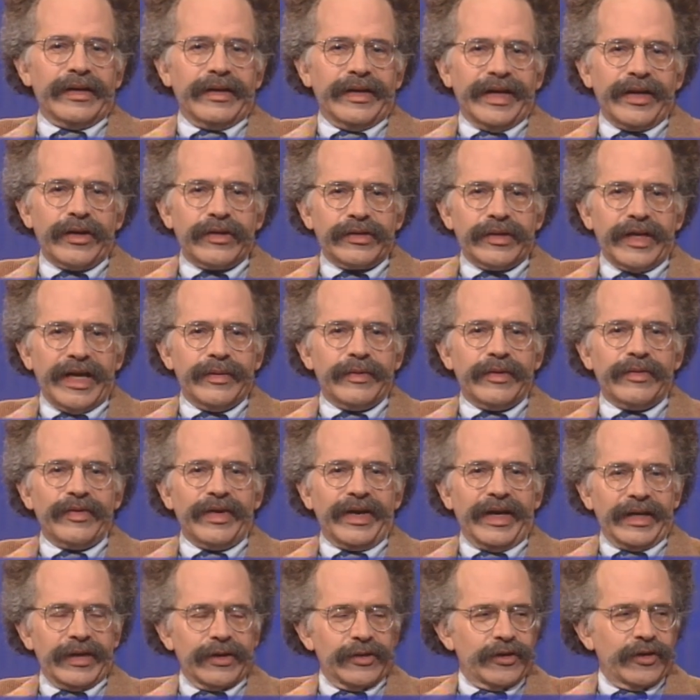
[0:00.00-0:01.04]
entertainment
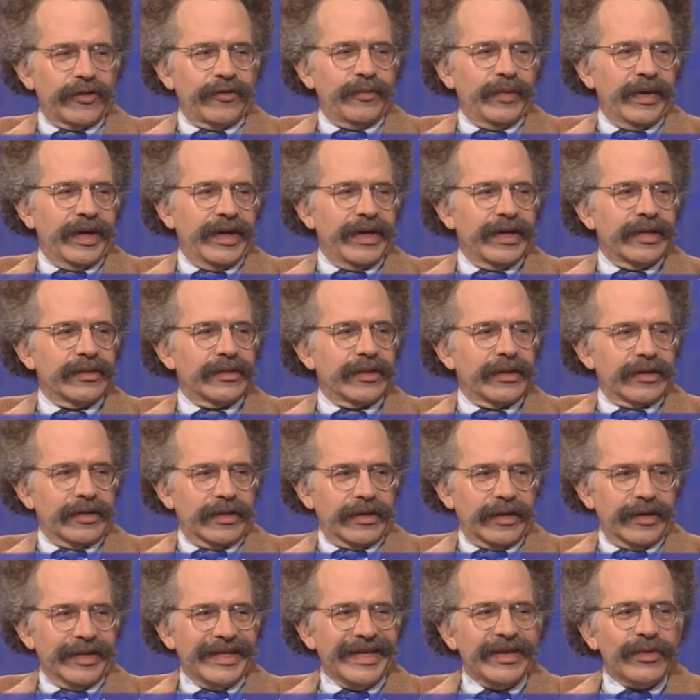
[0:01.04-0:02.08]
values have made
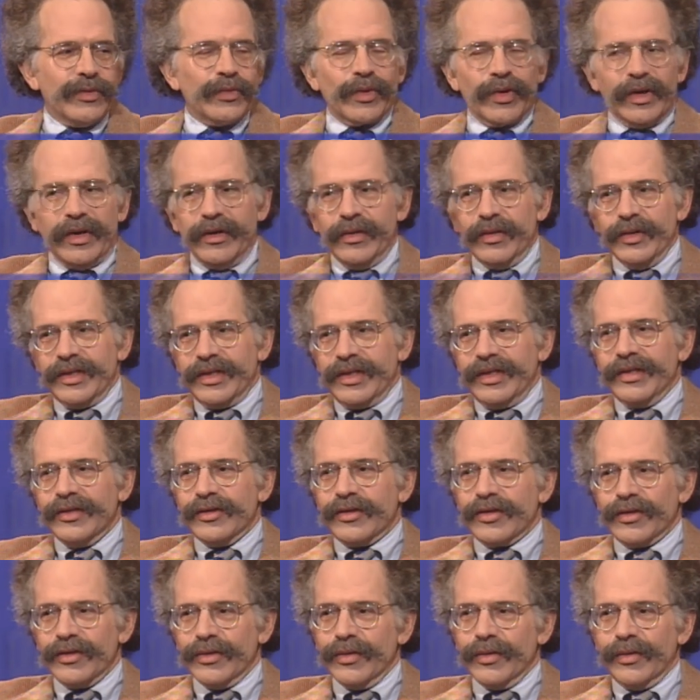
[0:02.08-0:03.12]
uh, inroads
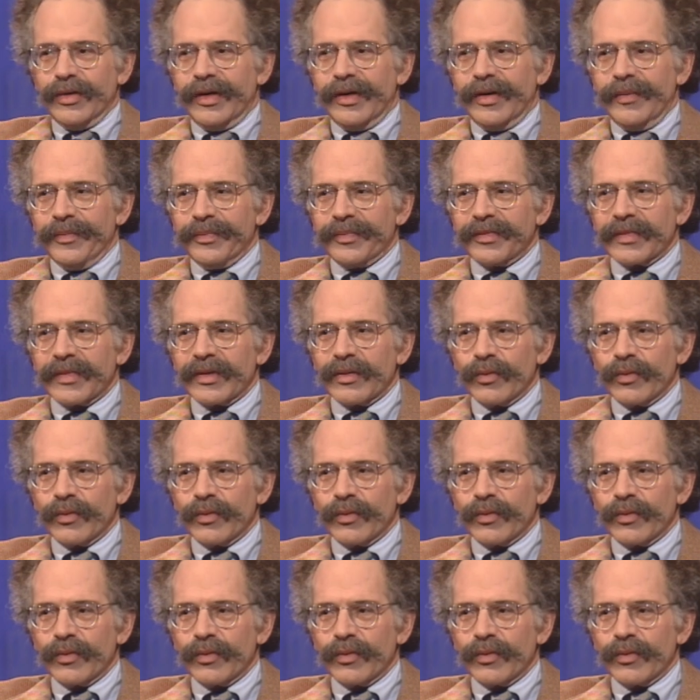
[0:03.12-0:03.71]
into um,